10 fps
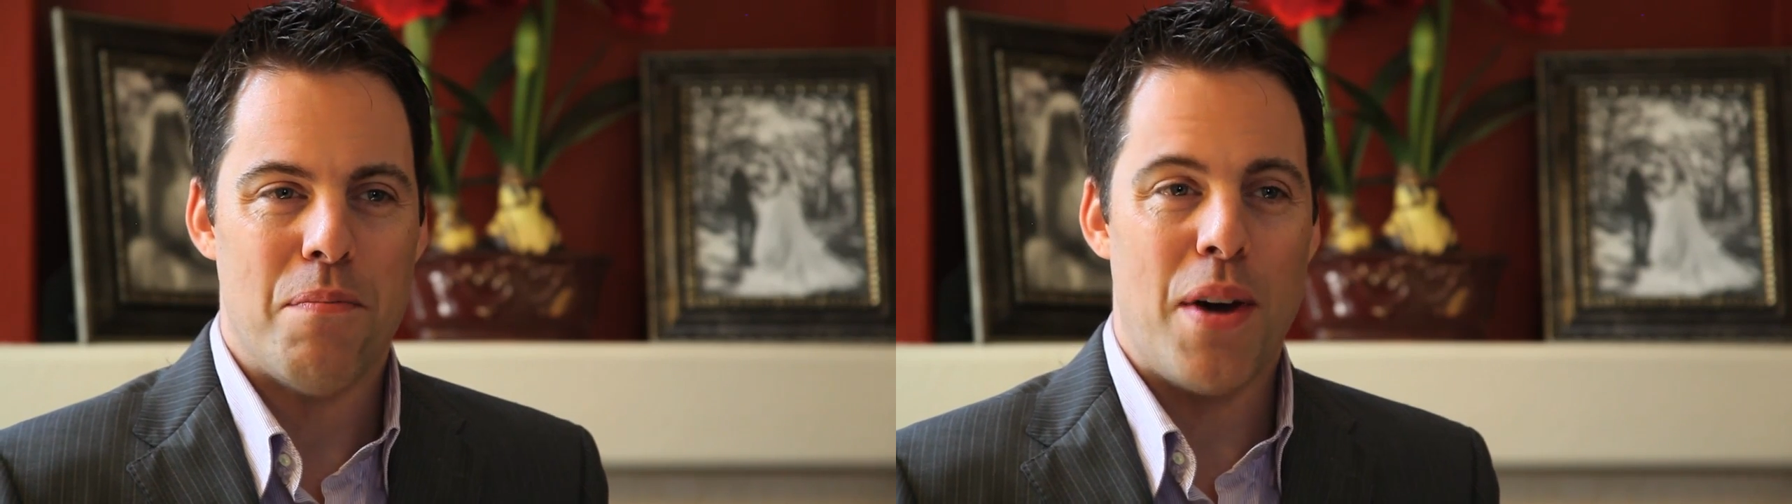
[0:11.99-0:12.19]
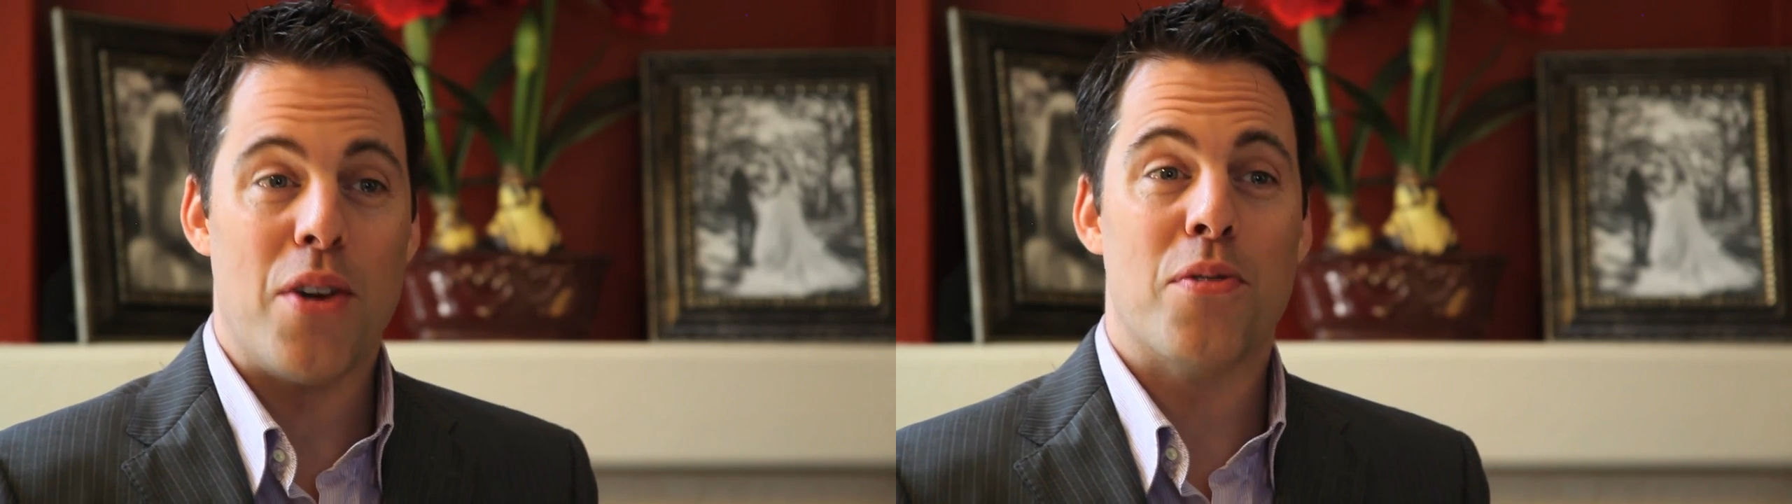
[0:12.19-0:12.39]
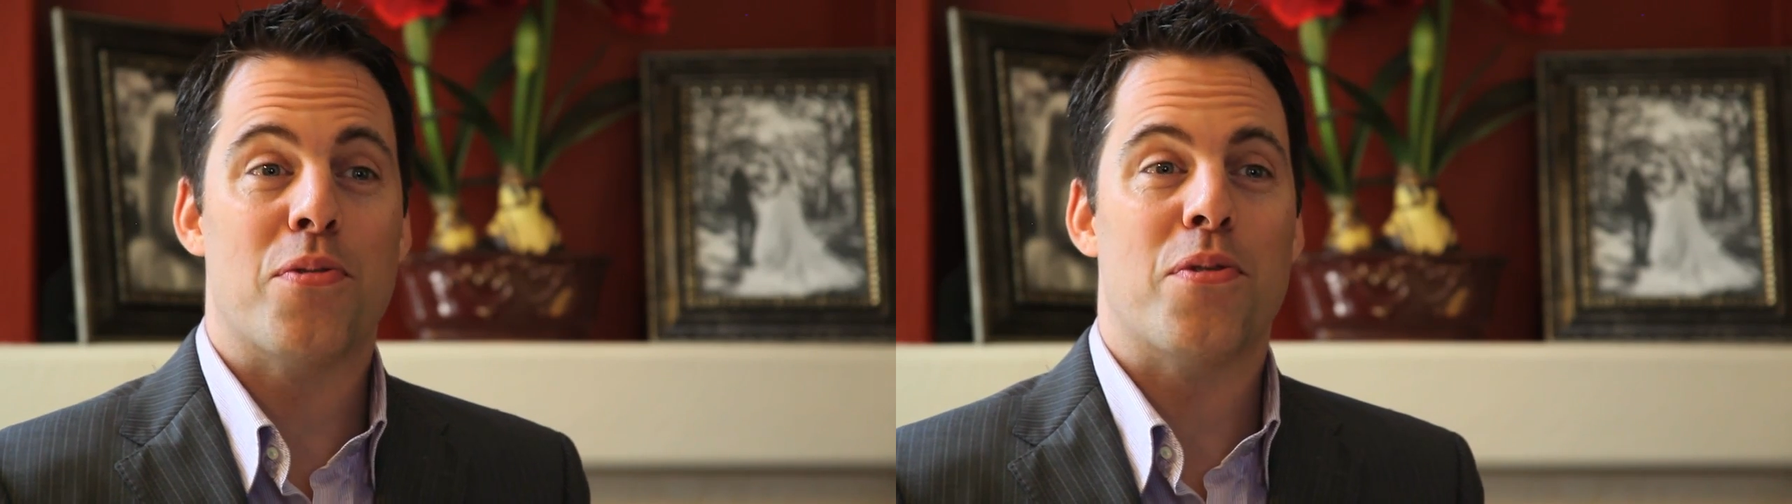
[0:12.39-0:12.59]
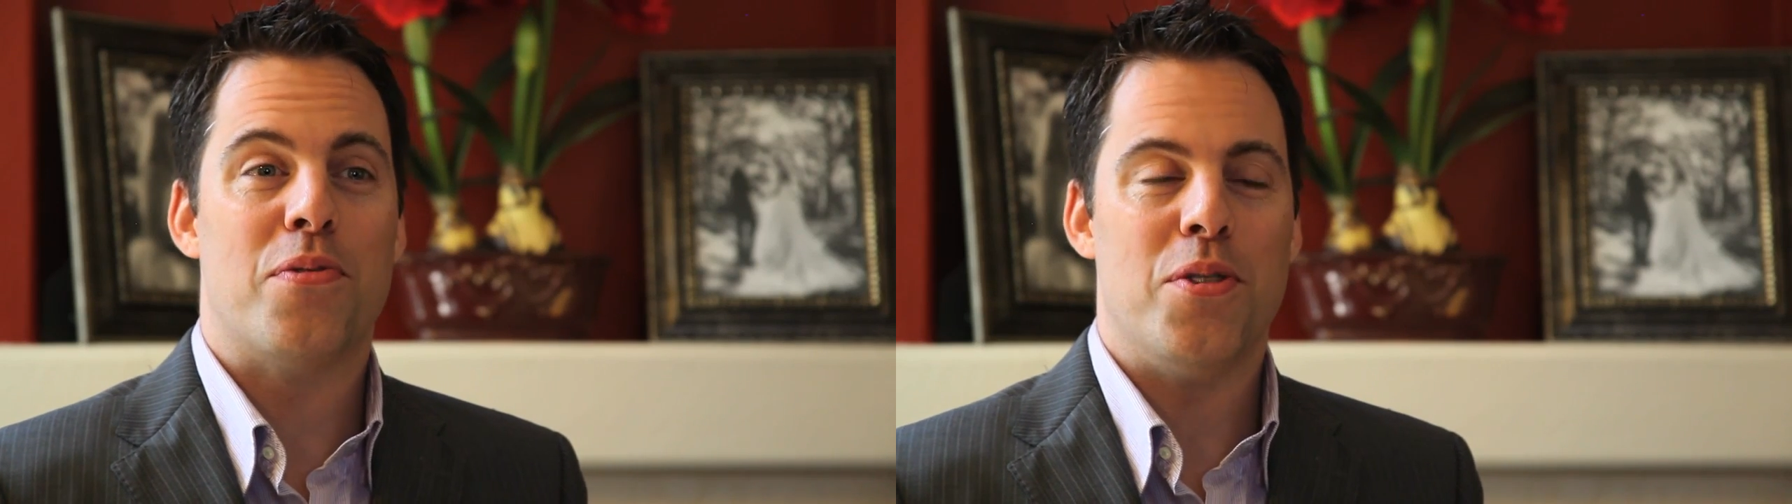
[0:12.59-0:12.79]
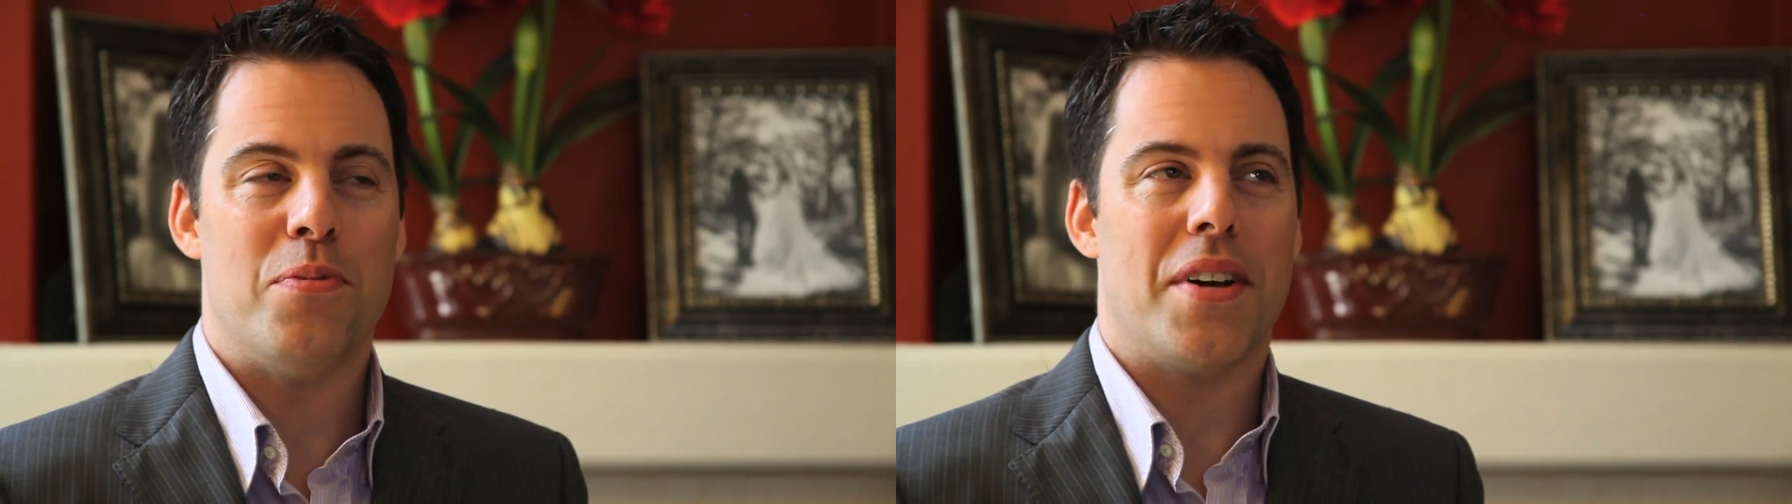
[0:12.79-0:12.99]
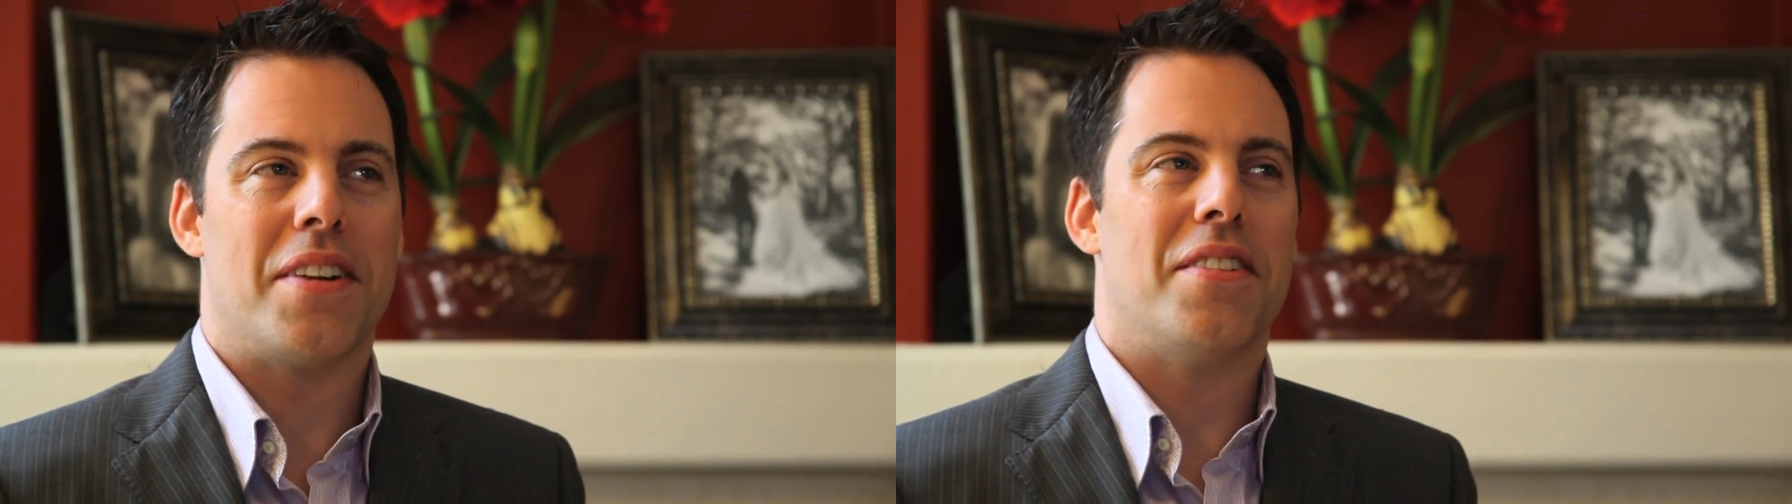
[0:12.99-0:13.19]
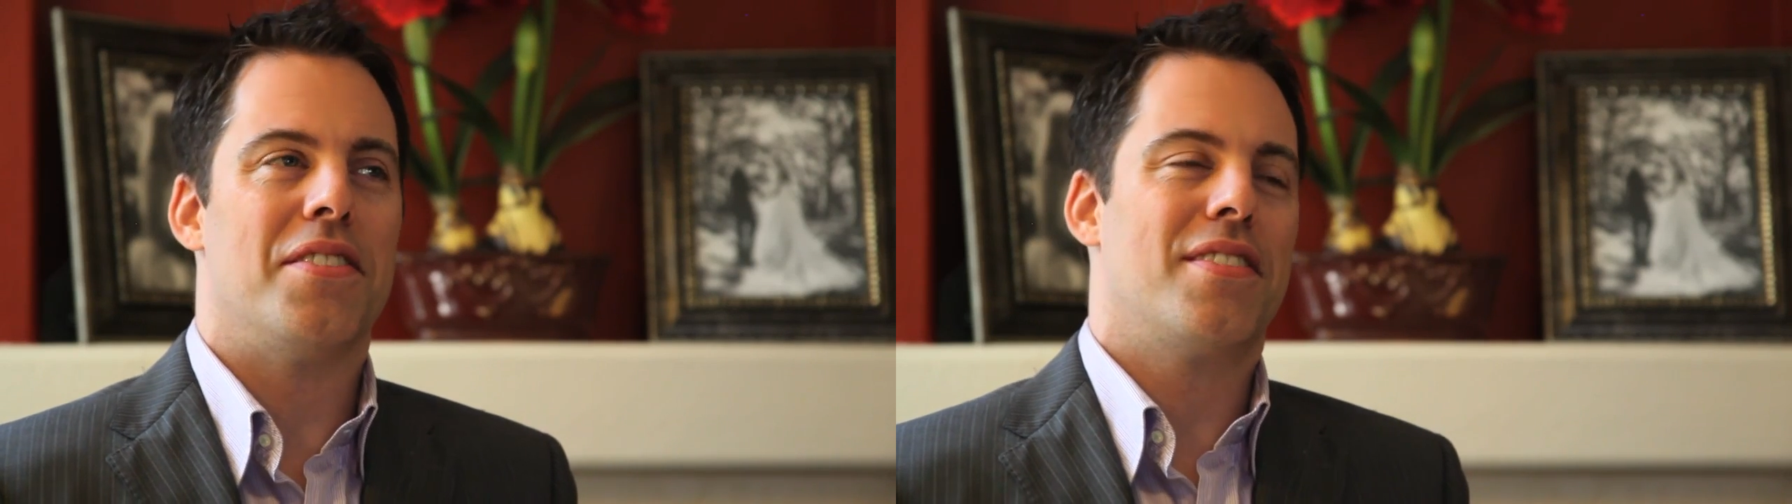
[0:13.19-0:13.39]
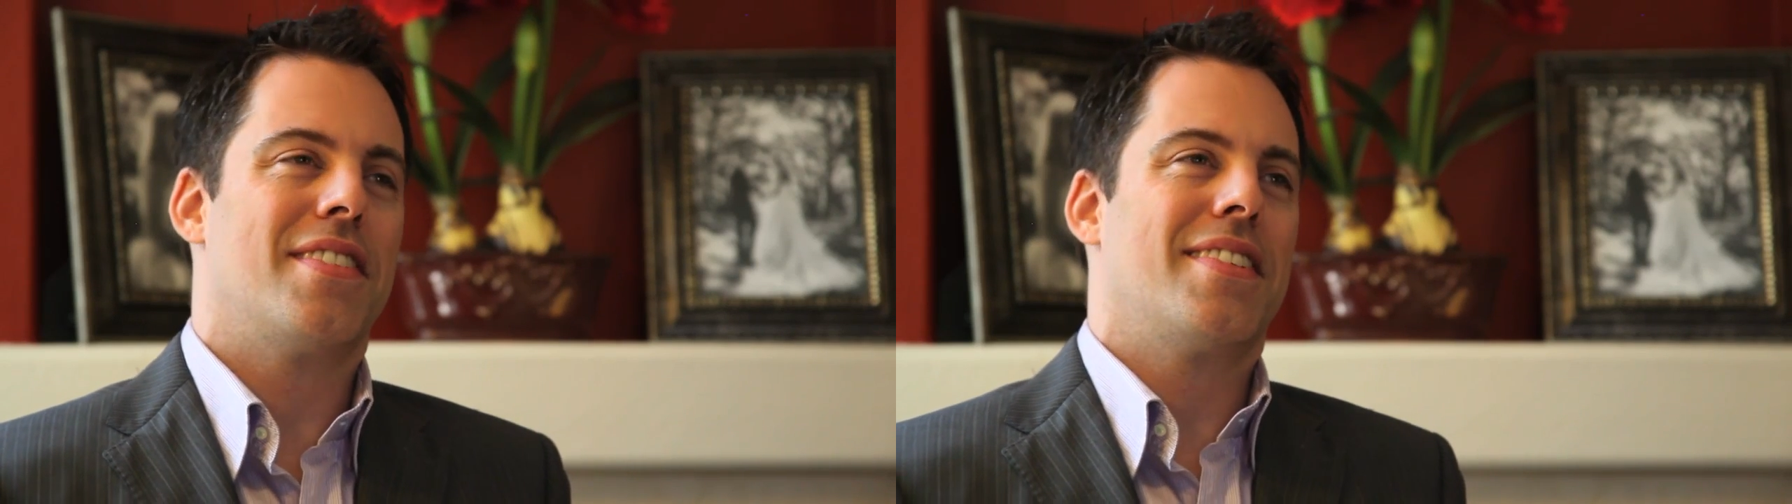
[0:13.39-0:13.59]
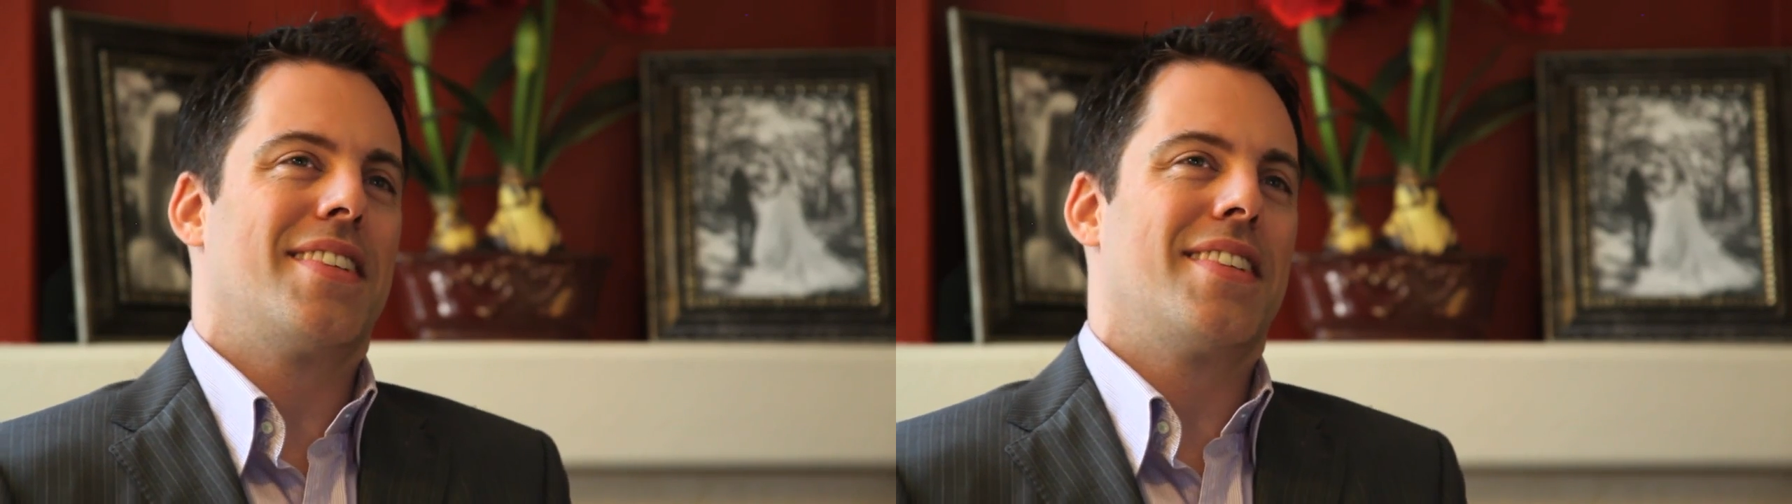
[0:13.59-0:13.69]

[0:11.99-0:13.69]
better for filmmakers?